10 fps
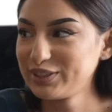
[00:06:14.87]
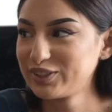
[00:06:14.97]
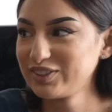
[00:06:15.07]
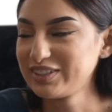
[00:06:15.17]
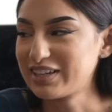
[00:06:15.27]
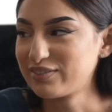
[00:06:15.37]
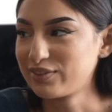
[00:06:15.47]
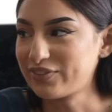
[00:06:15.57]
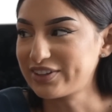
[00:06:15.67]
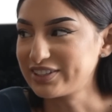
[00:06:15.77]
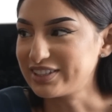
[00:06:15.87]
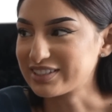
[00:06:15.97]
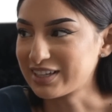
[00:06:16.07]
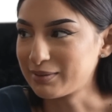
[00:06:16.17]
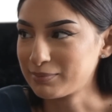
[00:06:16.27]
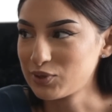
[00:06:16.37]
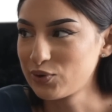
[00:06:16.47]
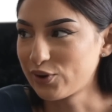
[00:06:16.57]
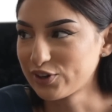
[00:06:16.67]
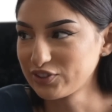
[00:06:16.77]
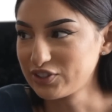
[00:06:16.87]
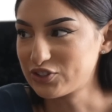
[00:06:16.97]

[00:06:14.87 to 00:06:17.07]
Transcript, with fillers: literally never invented this game. You hardly